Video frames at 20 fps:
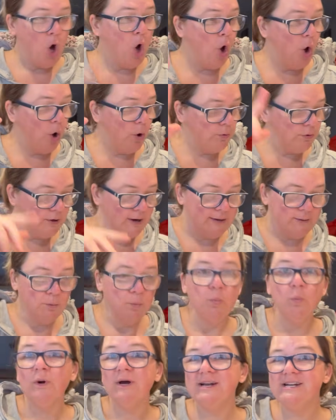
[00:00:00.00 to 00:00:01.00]
Hold on,
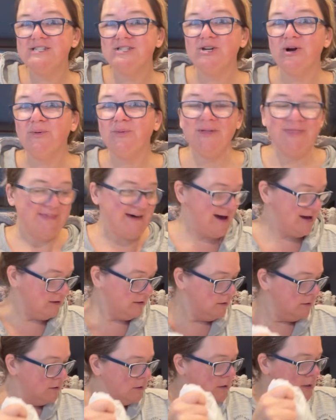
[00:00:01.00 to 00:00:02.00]
we're gonna start with
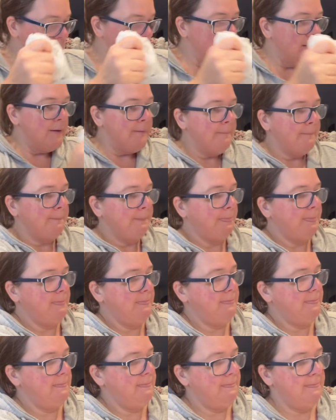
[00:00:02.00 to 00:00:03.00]
that.
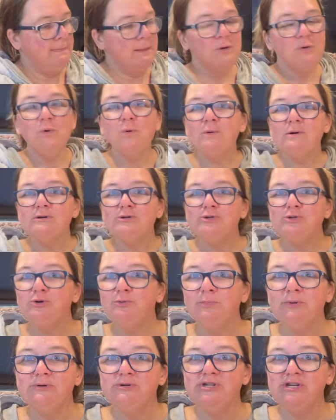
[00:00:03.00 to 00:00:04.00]
Noro's too
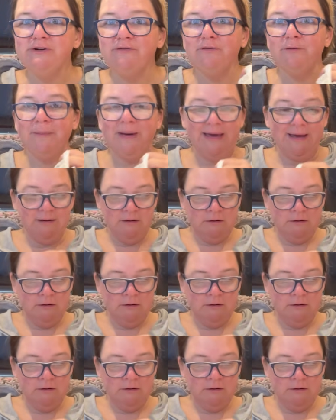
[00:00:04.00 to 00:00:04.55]
bougie for me.